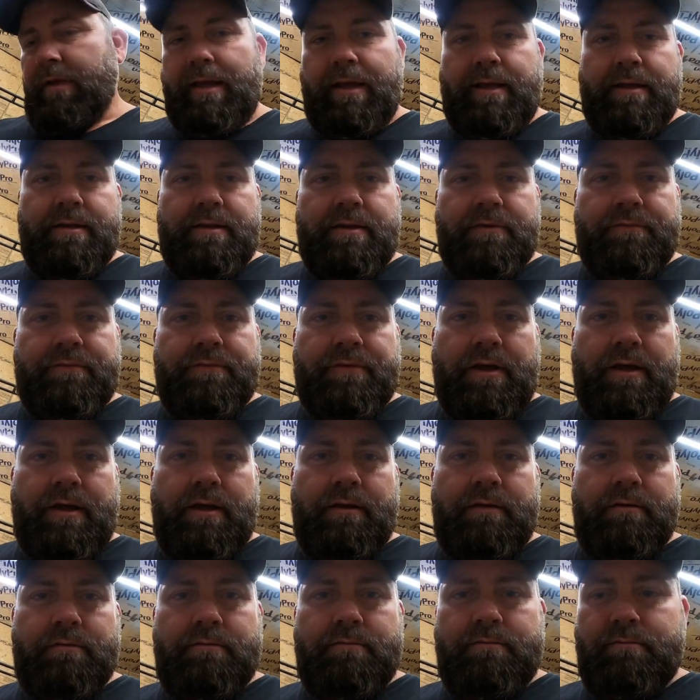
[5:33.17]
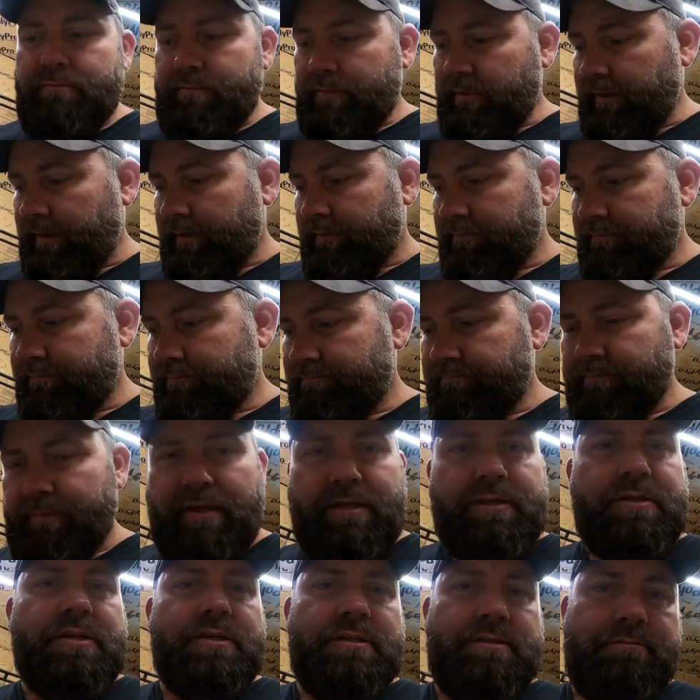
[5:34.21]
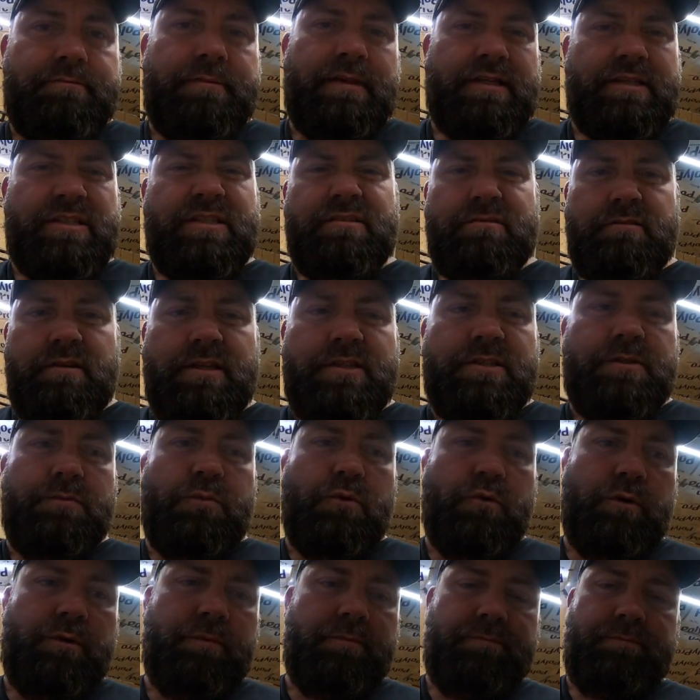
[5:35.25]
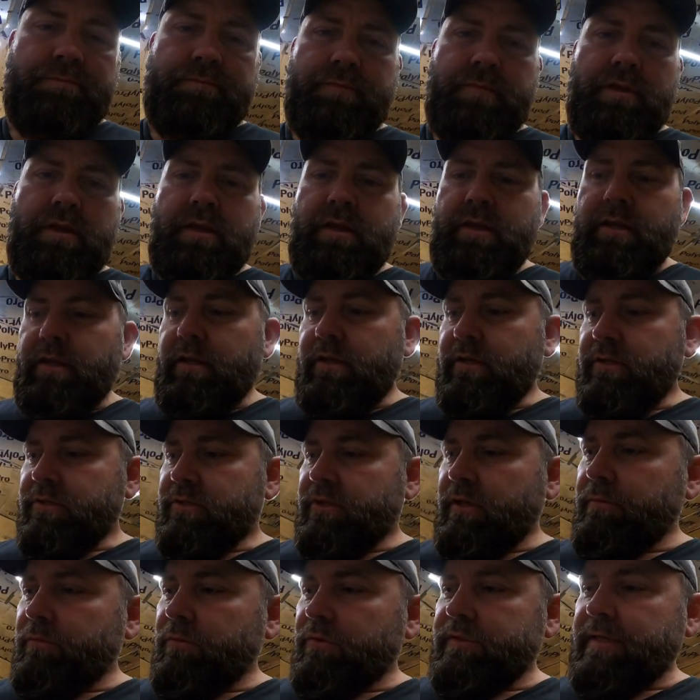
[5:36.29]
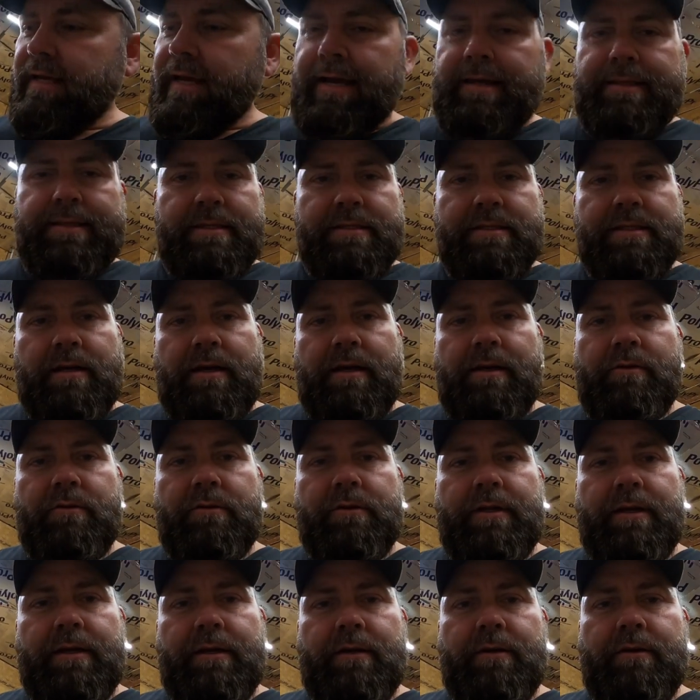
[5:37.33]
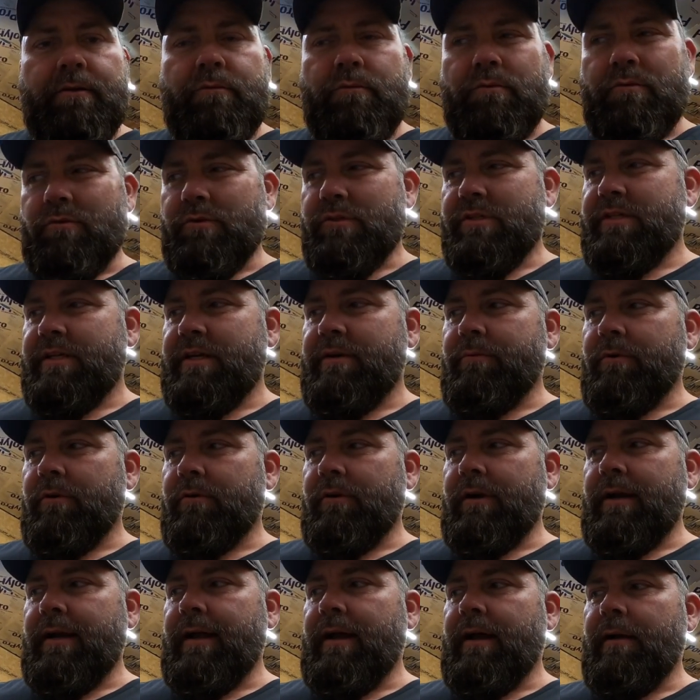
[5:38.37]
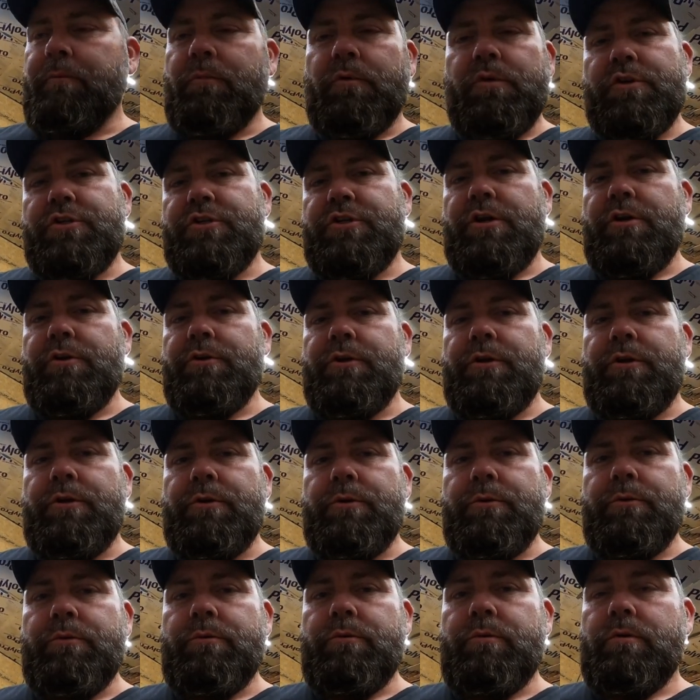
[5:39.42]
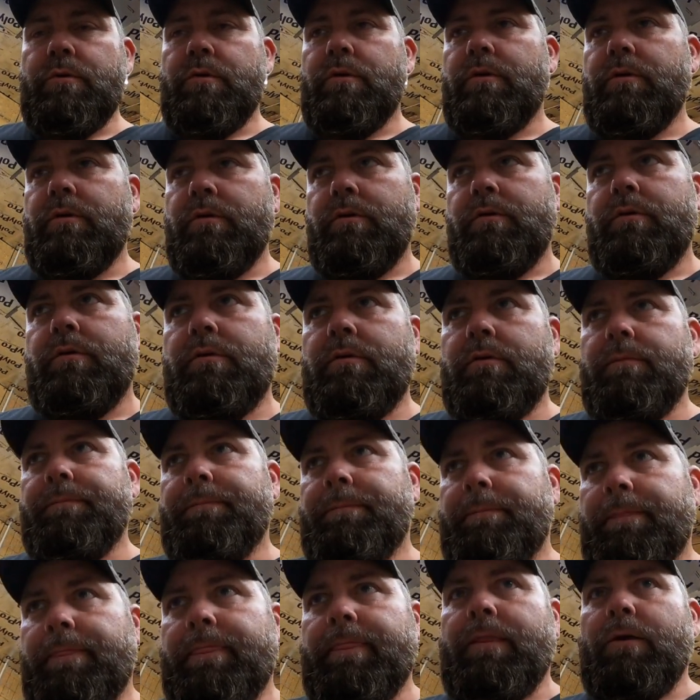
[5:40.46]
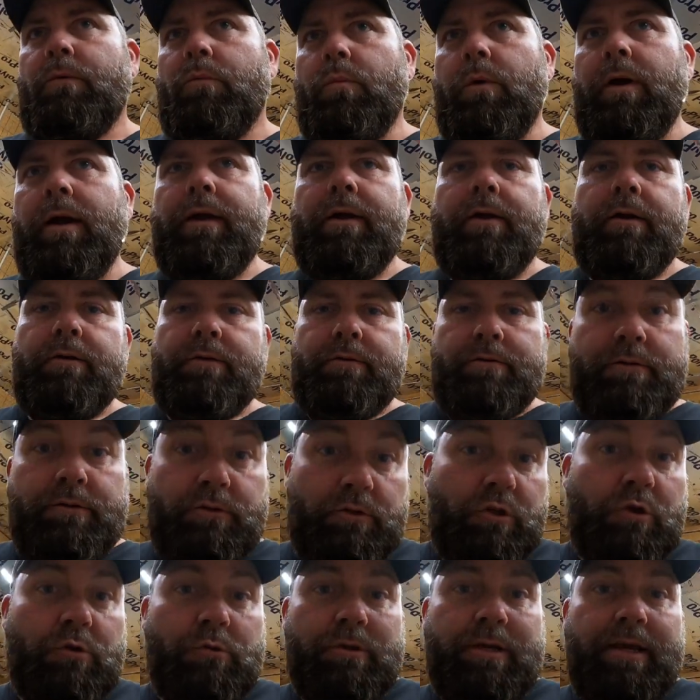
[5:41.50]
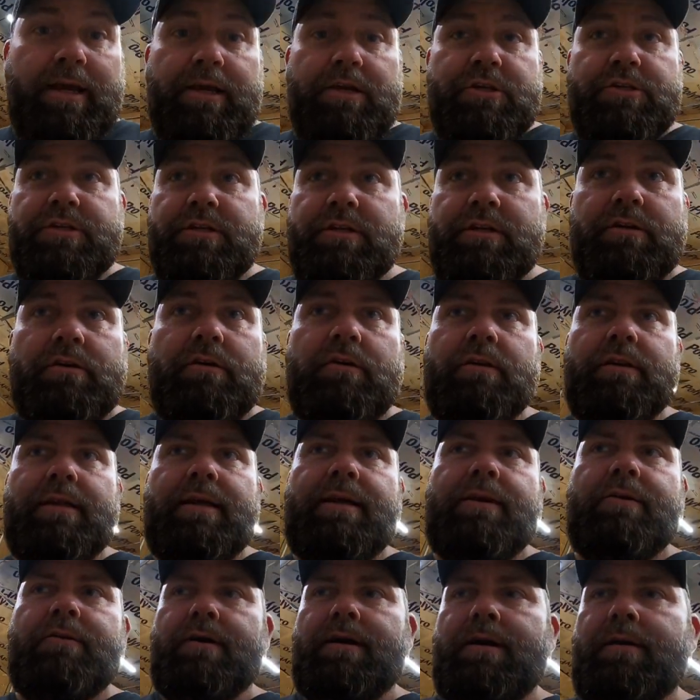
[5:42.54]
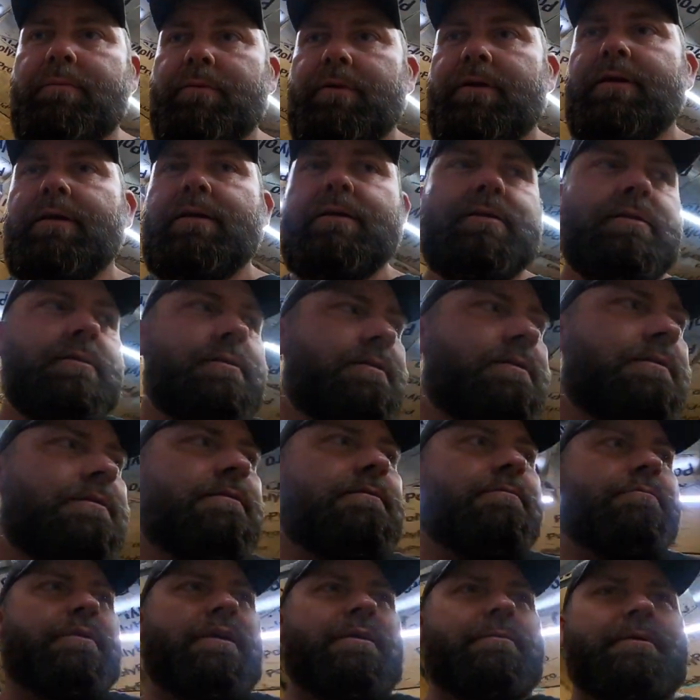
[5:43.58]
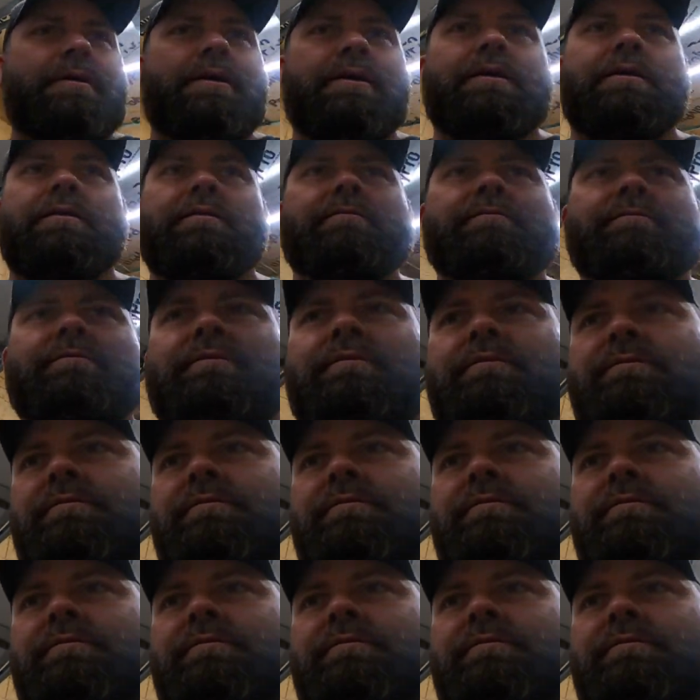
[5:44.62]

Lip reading: And if yeah, it's important. So I'm going to tack this guy on there. We're going to see where we're at. I'm going to show you where location and all that crap is. Maybe I can,